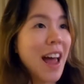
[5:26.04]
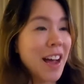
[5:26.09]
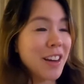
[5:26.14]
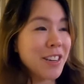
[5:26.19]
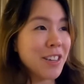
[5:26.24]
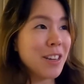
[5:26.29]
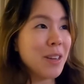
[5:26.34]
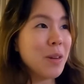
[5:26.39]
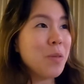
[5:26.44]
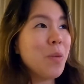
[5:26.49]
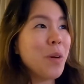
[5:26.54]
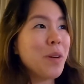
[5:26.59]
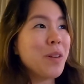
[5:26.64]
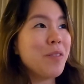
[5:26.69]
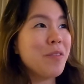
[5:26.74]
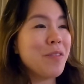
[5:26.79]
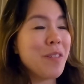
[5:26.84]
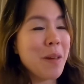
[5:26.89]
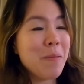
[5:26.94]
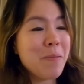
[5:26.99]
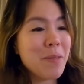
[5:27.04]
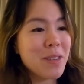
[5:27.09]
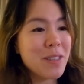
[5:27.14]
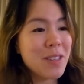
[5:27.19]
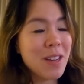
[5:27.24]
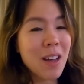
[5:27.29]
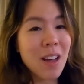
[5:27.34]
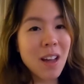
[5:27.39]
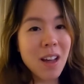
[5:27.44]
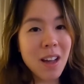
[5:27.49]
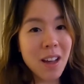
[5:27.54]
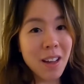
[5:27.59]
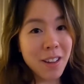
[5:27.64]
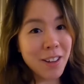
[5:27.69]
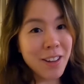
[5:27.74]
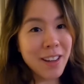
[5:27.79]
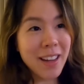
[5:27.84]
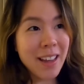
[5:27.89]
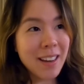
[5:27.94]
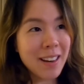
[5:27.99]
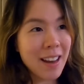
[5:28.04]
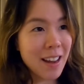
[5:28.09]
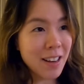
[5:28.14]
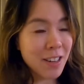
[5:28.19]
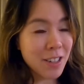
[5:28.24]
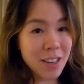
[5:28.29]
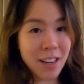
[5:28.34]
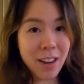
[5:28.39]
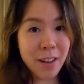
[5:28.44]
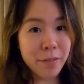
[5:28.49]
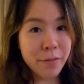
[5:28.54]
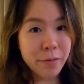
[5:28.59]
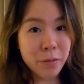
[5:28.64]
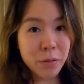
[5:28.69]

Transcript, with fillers: Actually, one of them is uh, you can't actually have